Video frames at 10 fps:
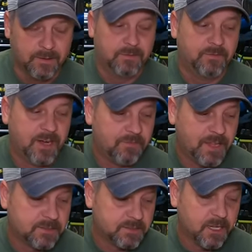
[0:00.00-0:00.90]

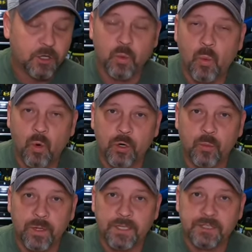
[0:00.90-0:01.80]
$5,000
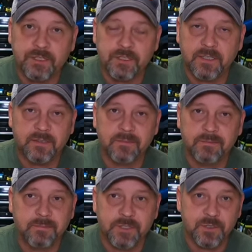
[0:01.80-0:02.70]
Warn winch to
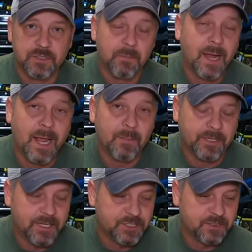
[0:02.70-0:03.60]
use in my
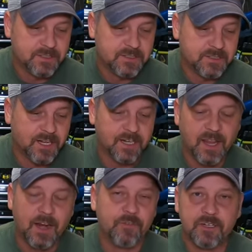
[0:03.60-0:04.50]
application. This is not a
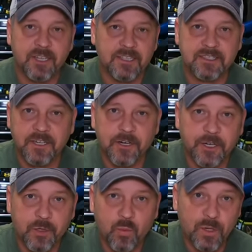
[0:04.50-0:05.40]
life or death
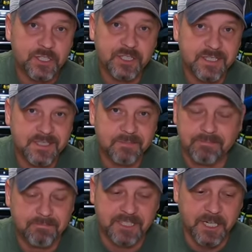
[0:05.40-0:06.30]
scenario, winching
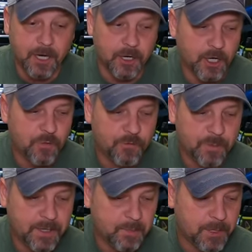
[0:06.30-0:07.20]
scenario for
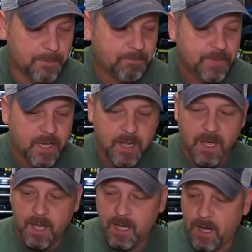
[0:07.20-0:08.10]
me, but
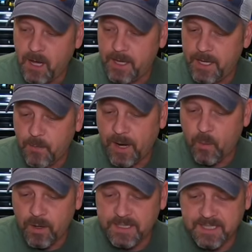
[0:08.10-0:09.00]
uh, anyway, I
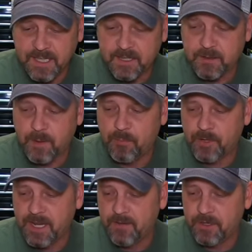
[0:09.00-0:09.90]
wanted to get a, a
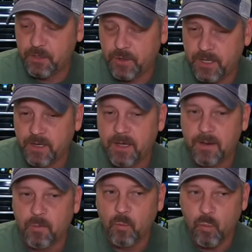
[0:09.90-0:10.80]
pretty heavy duty
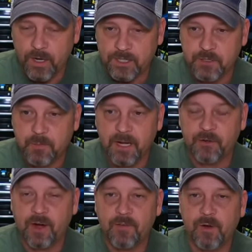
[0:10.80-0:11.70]
winch. My
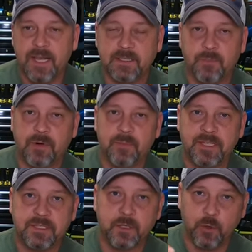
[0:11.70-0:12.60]
driveway has a pretty
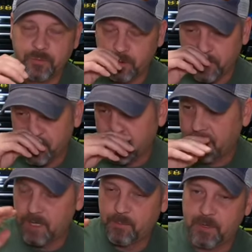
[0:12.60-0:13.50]
big slope to it. I
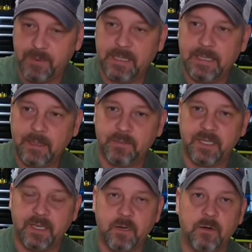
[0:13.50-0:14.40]
got a pretty big lip
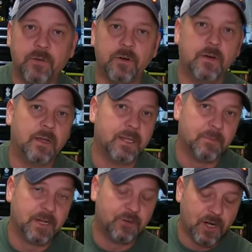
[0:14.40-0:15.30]
to get over
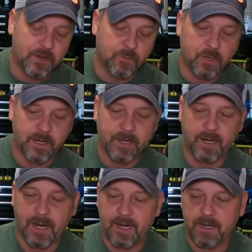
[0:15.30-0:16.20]
in my
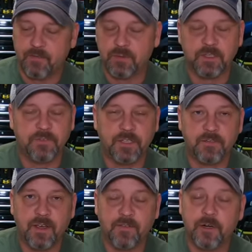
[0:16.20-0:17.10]
driveway, and even with the
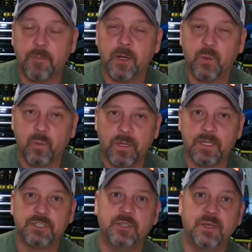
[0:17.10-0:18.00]
5,500 pound
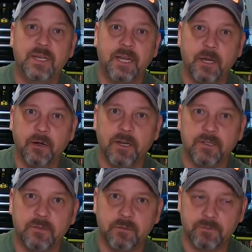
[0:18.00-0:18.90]
winch, you can hear it
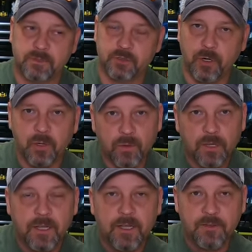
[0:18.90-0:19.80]

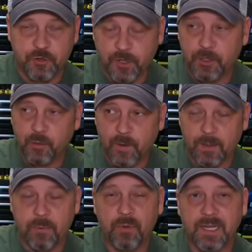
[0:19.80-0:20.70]
struggle the trailer when
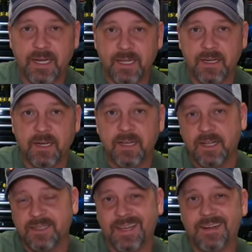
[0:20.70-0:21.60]
I'm pulling it in
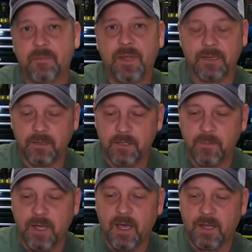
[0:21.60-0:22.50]
to get up that
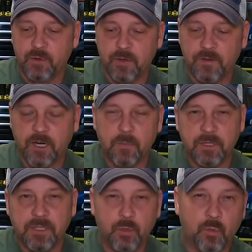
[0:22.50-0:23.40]
lip. I do have a
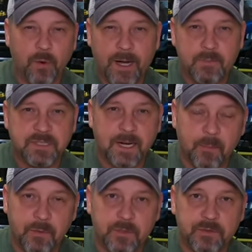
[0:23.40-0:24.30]
couple of little ramps that
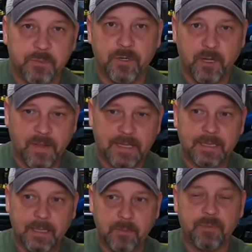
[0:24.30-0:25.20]
I built to put on that
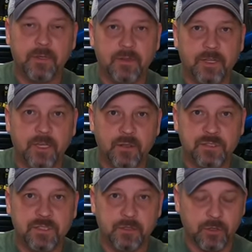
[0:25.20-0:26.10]
lip that
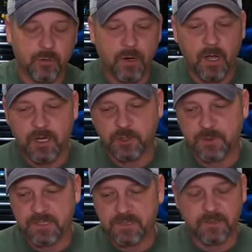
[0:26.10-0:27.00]
goes into the garage,
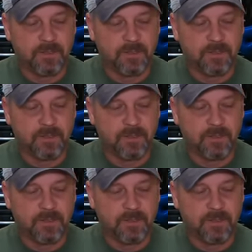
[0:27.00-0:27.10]
but still,